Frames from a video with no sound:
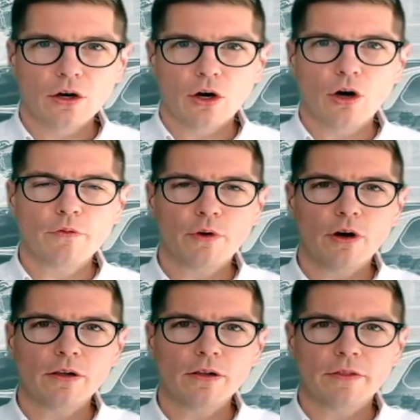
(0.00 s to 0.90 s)

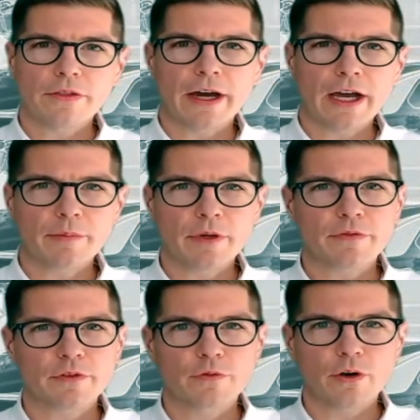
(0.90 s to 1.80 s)
Overall, the IMF
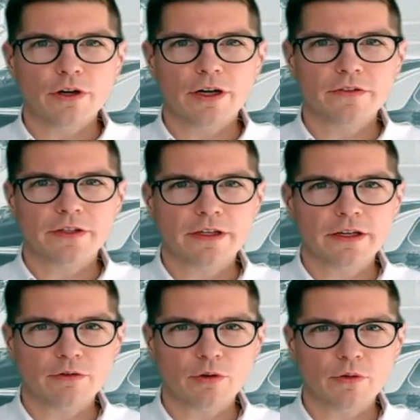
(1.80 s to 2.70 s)
is forecasting a
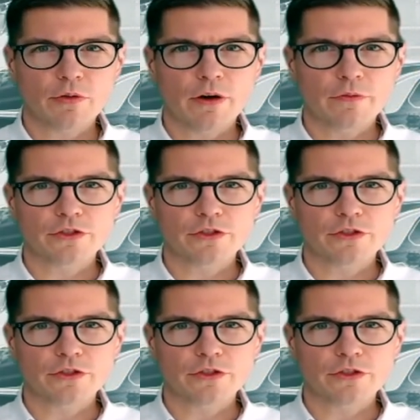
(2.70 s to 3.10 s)
growth of